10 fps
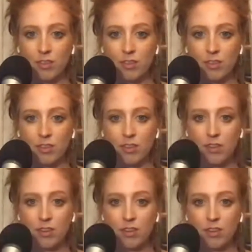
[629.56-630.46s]

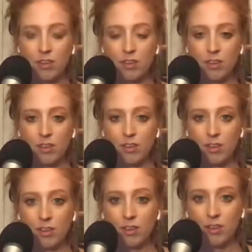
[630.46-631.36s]

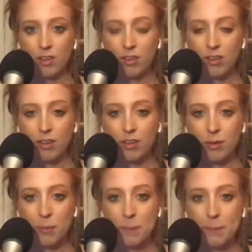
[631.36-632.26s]

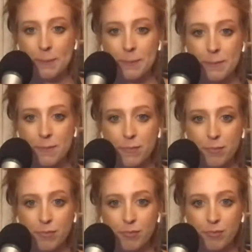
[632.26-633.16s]

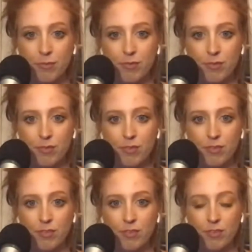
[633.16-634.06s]

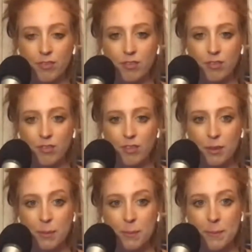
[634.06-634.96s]

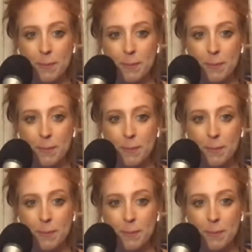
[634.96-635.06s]
This person isn't speaking.